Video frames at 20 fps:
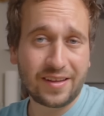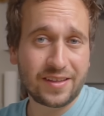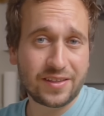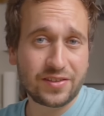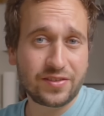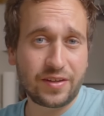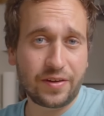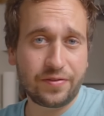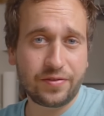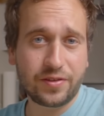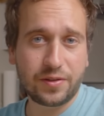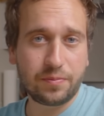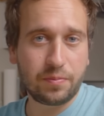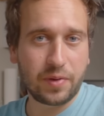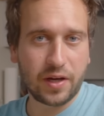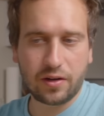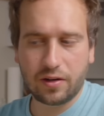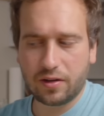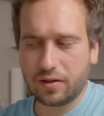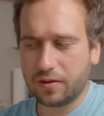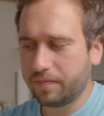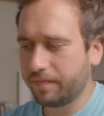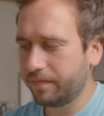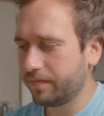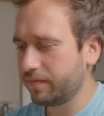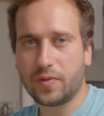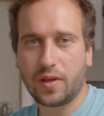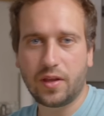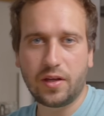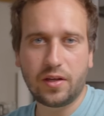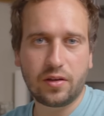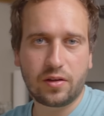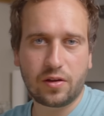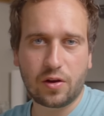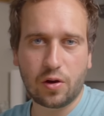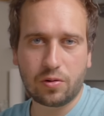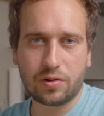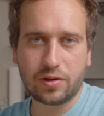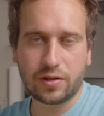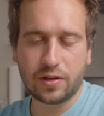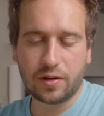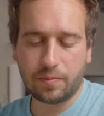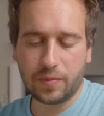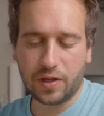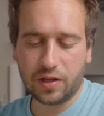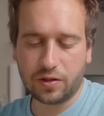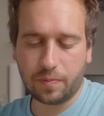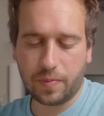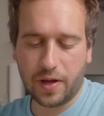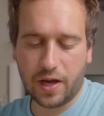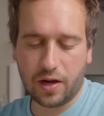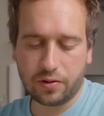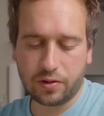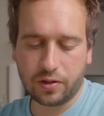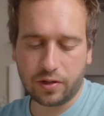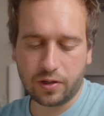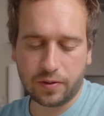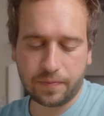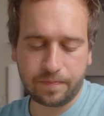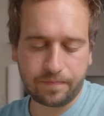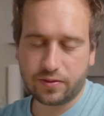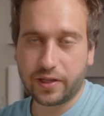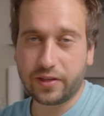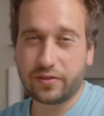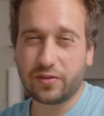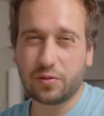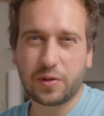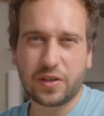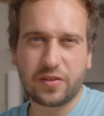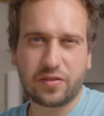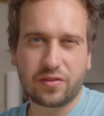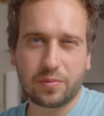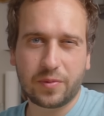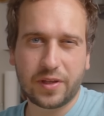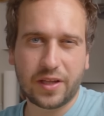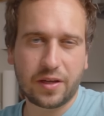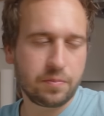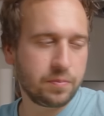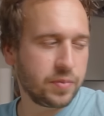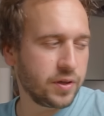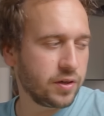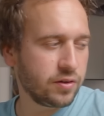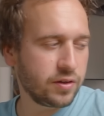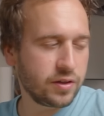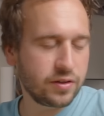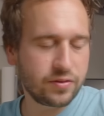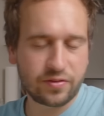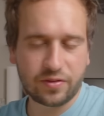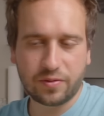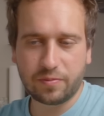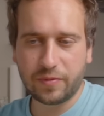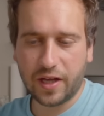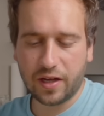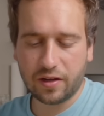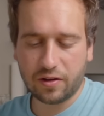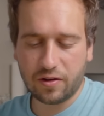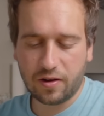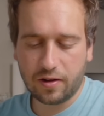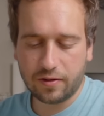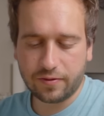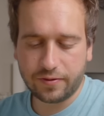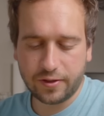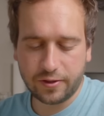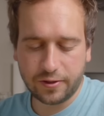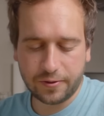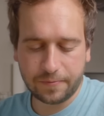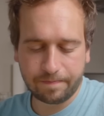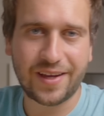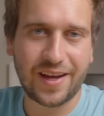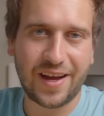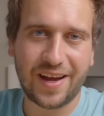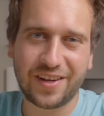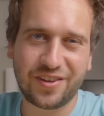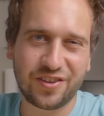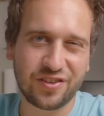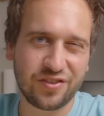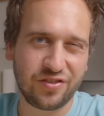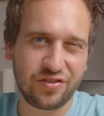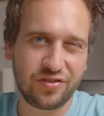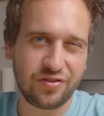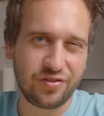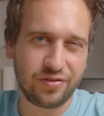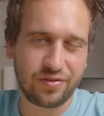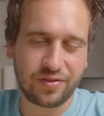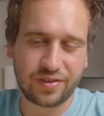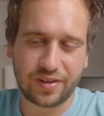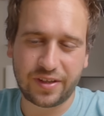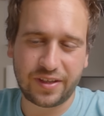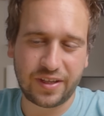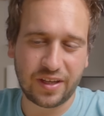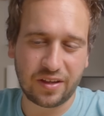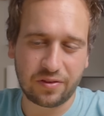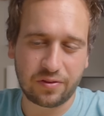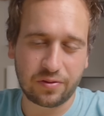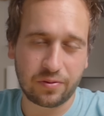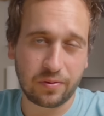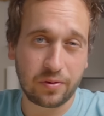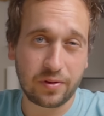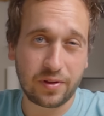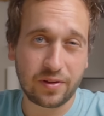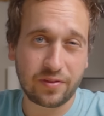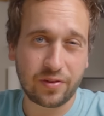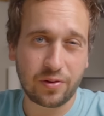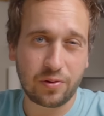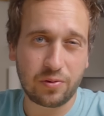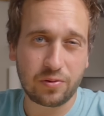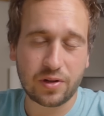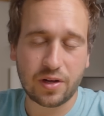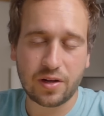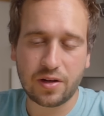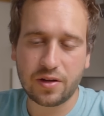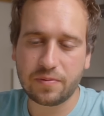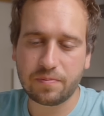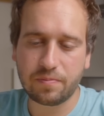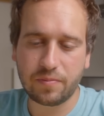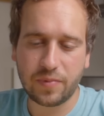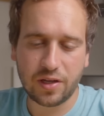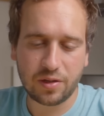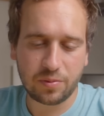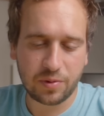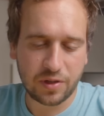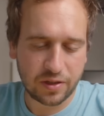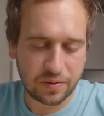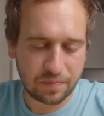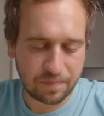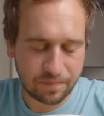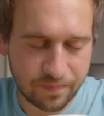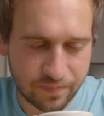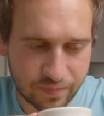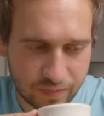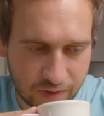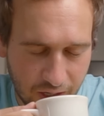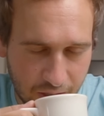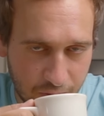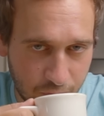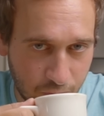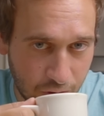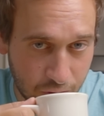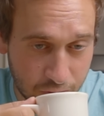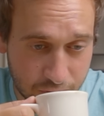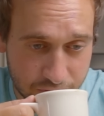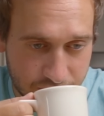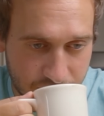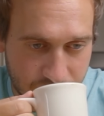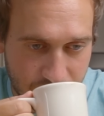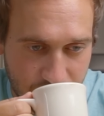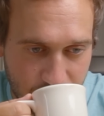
It's definitely better. The coconut milk powder takes away some of that bitterness from that coffee. I could get through this whole cup maybe. I won't.